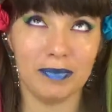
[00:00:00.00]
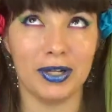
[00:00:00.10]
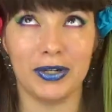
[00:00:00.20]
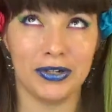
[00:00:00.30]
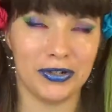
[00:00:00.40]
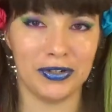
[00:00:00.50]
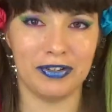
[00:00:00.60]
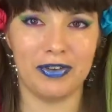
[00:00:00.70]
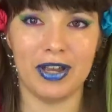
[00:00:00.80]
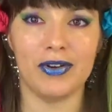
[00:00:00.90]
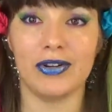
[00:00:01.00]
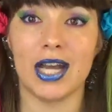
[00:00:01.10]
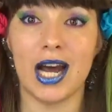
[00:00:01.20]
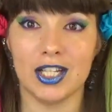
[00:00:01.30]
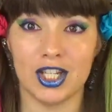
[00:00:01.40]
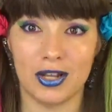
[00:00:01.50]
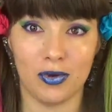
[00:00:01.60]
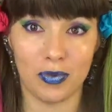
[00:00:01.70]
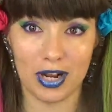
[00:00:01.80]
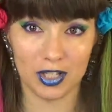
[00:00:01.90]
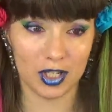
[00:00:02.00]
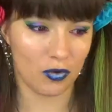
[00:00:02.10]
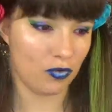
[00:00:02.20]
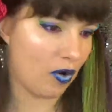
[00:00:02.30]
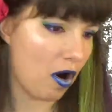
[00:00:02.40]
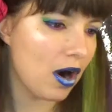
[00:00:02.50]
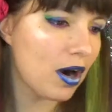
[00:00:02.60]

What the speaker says: current favorite eyeshadow brand so far.